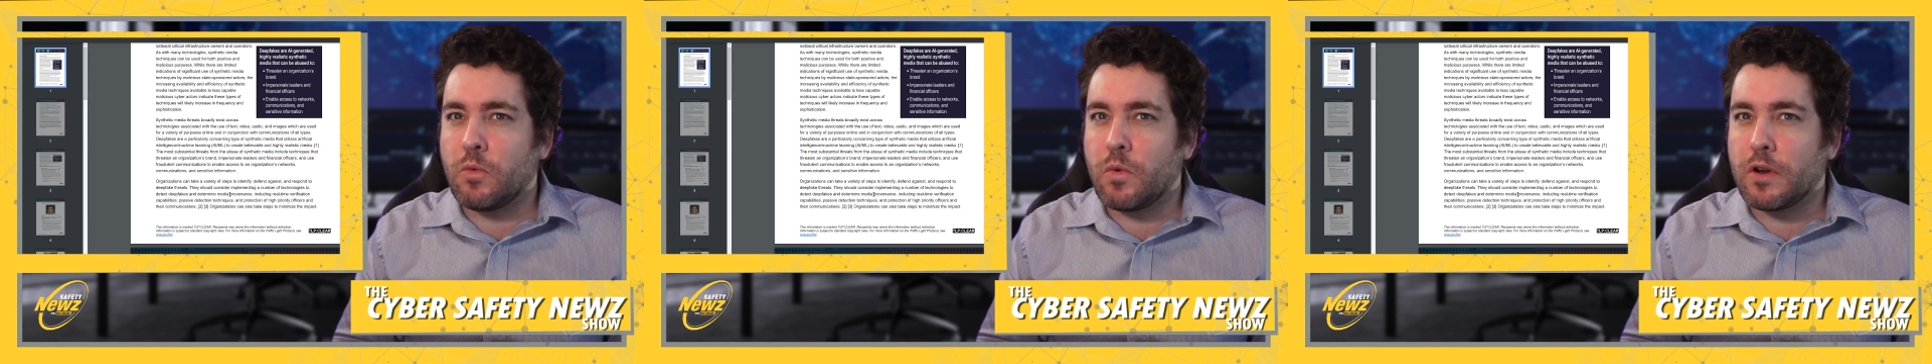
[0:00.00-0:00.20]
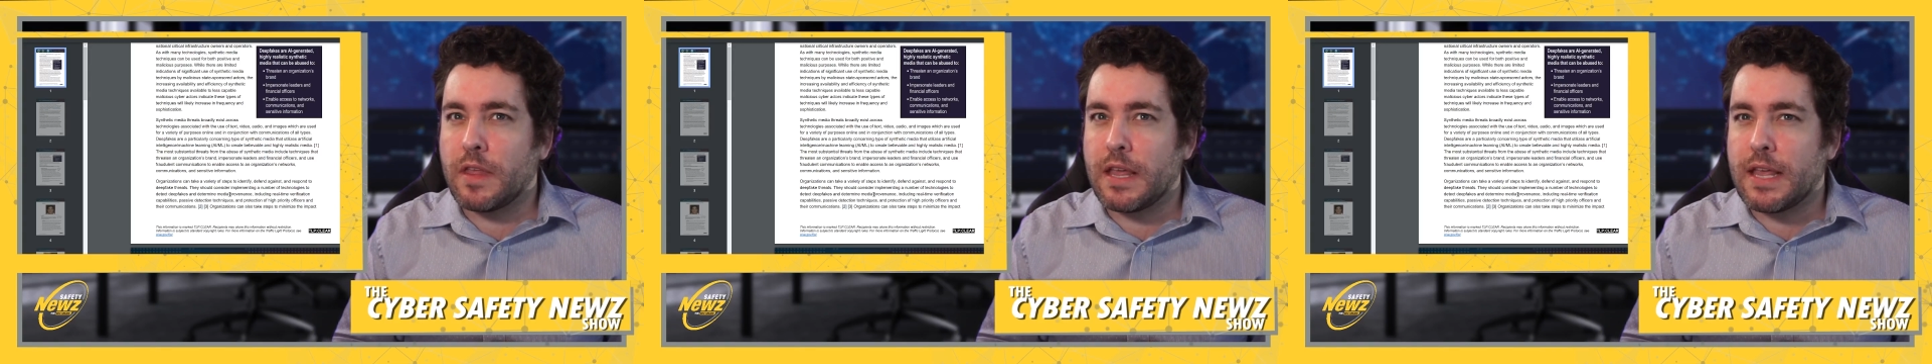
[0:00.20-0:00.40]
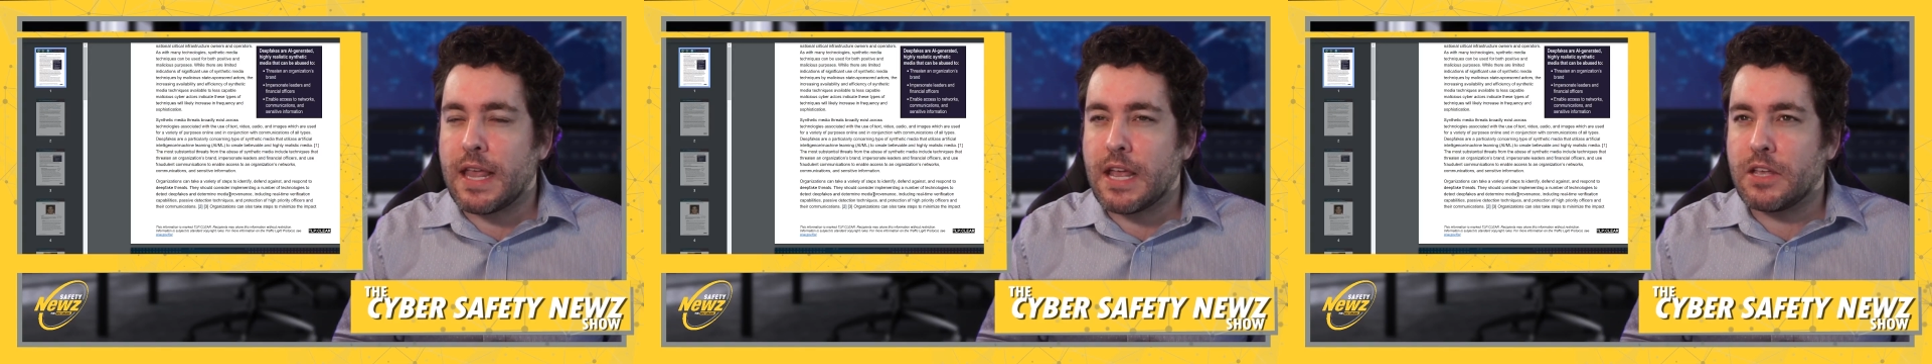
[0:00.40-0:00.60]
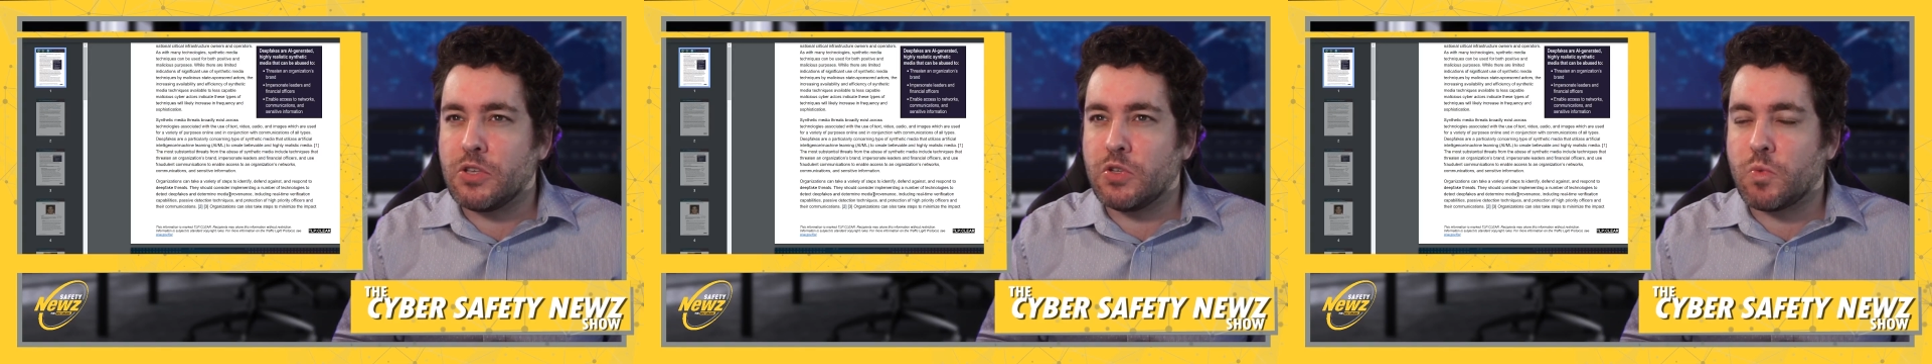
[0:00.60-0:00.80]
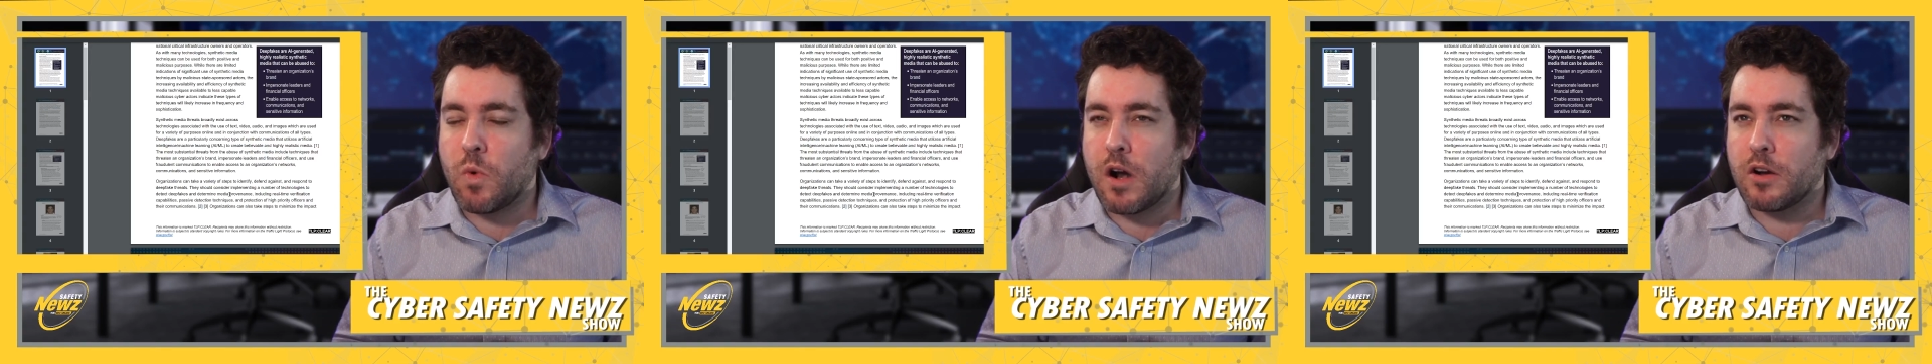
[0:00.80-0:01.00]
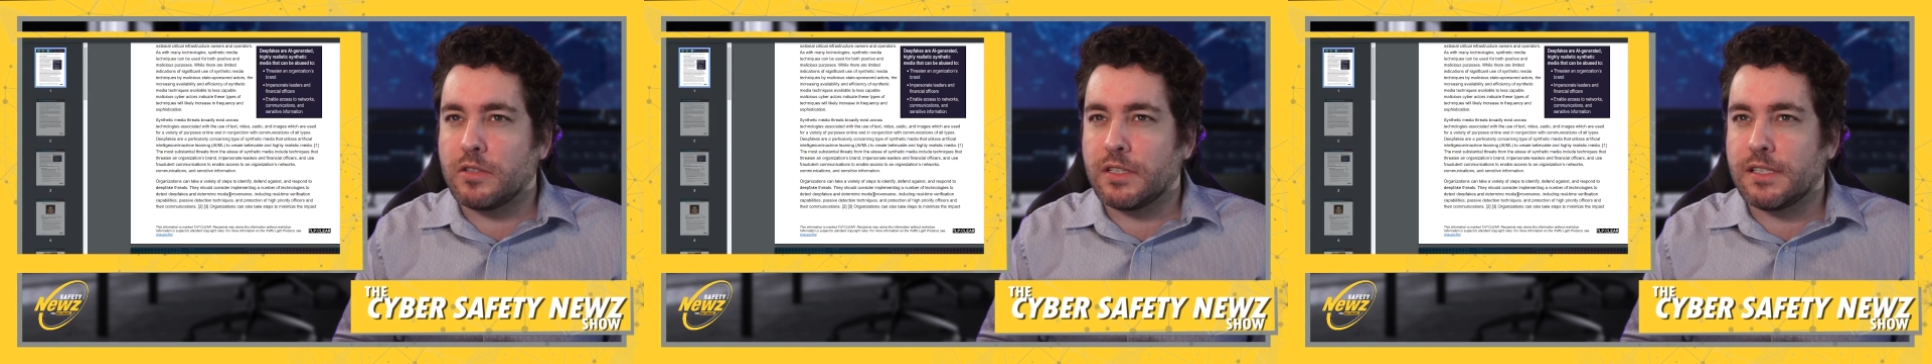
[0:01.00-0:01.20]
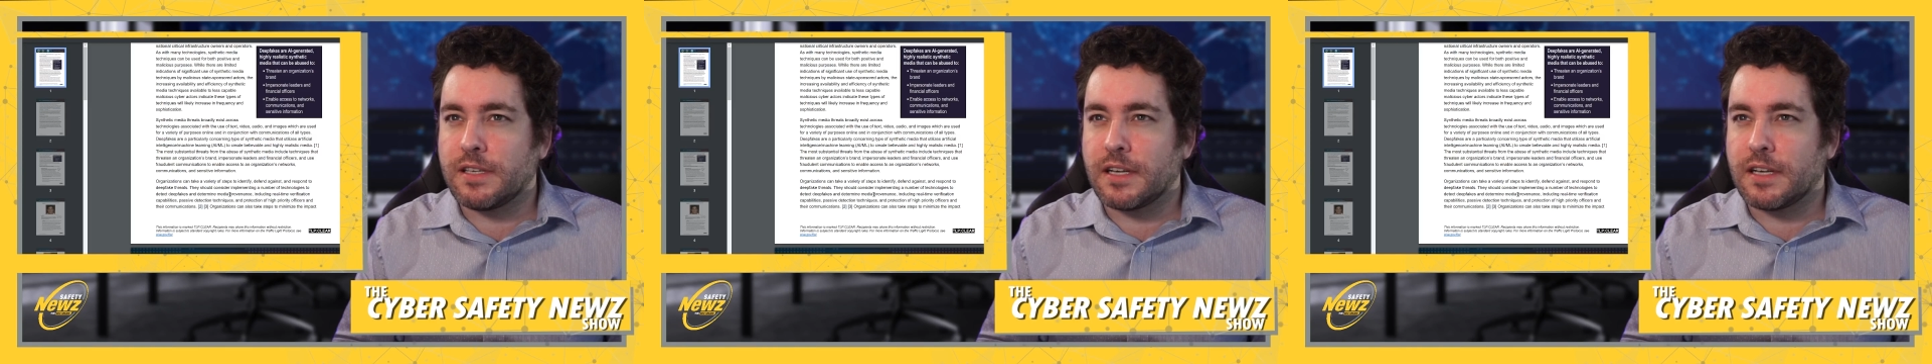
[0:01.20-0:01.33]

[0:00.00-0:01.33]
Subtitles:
where they can't use wireless